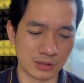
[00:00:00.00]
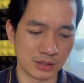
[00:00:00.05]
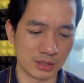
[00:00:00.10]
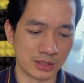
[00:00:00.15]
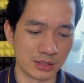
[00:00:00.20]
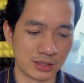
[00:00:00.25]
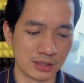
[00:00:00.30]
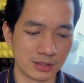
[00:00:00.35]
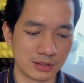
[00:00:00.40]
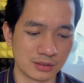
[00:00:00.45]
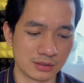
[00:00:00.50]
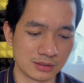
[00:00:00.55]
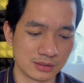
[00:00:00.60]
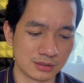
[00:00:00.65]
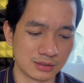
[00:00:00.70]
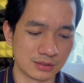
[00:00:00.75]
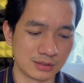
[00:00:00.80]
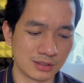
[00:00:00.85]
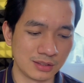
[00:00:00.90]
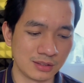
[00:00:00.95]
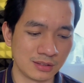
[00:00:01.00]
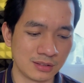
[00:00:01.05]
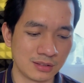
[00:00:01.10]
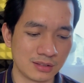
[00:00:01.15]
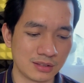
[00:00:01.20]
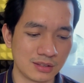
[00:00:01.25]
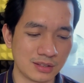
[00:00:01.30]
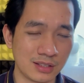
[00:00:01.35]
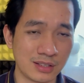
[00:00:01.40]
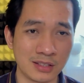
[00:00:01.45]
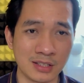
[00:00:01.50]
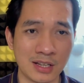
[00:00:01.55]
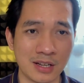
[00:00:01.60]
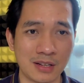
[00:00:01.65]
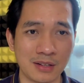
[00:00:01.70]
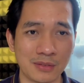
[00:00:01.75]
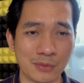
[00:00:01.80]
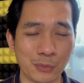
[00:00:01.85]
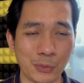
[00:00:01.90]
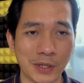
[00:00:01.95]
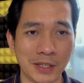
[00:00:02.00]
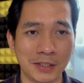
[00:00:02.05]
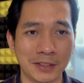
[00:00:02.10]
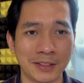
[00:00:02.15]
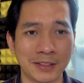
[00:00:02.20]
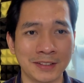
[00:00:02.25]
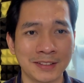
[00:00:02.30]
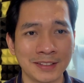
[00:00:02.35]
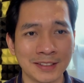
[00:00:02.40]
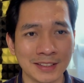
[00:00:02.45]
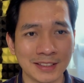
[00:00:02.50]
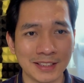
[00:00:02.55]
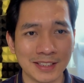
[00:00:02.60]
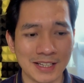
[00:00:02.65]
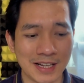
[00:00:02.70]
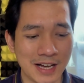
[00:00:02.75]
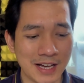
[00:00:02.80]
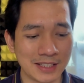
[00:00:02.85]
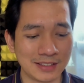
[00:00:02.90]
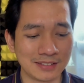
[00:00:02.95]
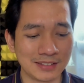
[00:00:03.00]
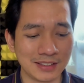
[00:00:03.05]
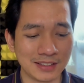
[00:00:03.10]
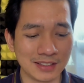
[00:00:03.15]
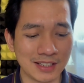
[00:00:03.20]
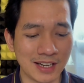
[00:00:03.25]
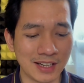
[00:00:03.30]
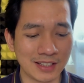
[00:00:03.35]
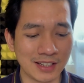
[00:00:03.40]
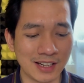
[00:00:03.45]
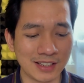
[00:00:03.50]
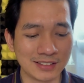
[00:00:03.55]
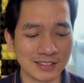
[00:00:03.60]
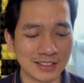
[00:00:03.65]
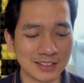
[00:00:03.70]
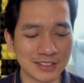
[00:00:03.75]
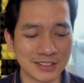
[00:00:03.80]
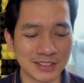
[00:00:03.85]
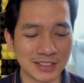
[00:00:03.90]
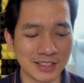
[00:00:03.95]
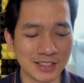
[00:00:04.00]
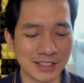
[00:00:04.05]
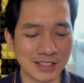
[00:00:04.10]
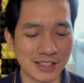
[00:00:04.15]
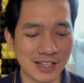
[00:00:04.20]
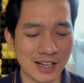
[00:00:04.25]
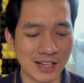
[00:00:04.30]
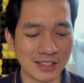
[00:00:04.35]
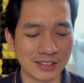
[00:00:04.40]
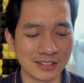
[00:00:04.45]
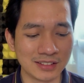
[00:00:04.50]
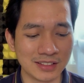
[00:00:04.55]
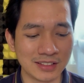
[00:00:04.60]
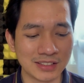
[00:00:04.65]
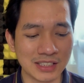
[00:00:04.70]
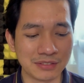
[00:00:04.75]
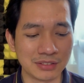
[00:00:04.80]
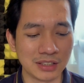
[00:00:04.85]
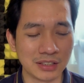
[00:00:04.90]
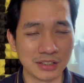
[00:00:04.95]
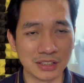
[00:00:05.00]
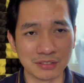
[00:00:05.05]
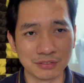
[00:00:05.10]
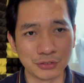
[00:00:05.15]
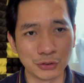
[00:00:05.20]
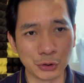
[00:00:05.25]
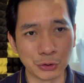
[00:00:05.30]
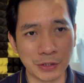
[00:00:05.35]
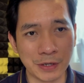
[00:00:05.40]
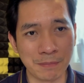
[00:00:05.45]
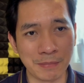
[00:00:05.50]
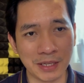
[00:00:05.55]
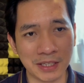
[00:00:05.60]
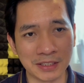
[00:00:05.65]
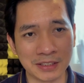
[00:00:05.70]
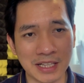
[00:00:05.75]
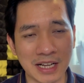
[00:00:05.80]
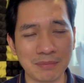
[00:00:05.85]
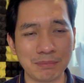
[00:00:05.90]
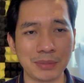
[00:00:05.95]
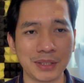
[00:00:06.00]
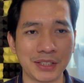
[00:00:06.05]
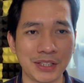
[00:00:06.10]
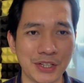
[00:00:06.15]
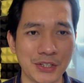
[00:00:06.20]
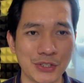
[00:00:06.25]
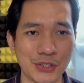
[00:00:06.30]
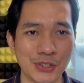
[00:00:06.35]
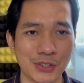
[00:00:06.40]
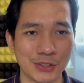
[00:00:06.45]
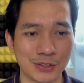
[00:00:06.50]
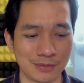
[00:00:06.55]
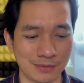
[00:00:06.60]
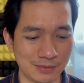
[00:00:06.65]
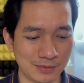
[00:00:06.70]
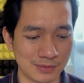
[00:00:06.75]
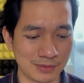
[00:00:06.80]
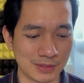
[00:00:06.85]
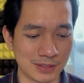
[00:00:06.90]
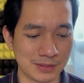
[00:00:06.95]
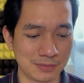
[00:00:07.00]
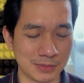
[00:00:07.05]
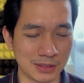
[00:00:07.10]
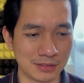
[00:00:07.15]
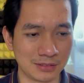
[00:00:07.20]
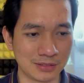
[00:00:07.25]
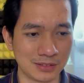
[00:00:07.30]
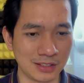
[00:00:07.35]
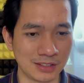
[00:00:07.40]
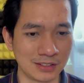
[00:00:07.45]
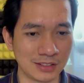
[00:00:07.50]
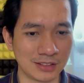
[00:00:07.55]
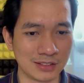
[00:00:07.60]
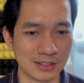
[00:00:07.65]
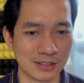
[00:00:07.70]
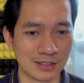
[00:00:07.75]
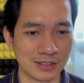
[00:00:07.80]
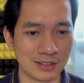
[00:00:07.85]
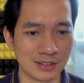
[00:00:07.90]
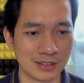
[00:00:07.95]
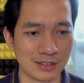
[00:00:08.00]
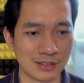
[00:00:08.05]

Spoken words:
And yeah, well, I did say I indefinite leave to remain application, but it didn't